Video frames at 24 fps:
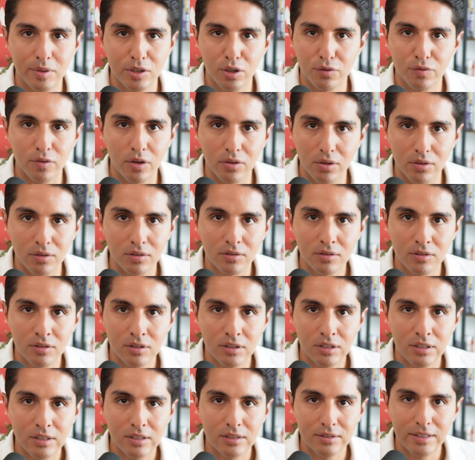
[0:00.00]
in your funnel.
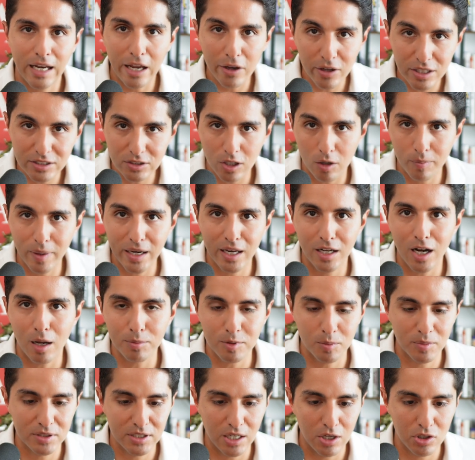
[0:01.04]
Now you can start making
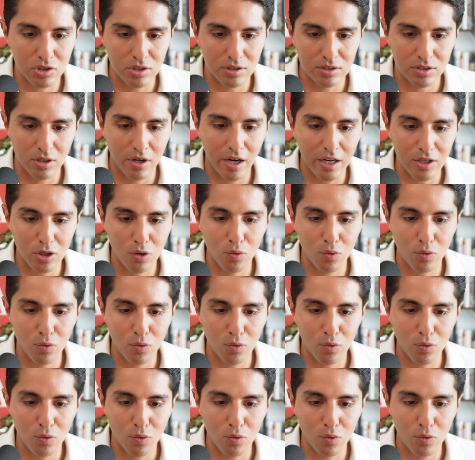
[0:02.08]
optimizations, all right?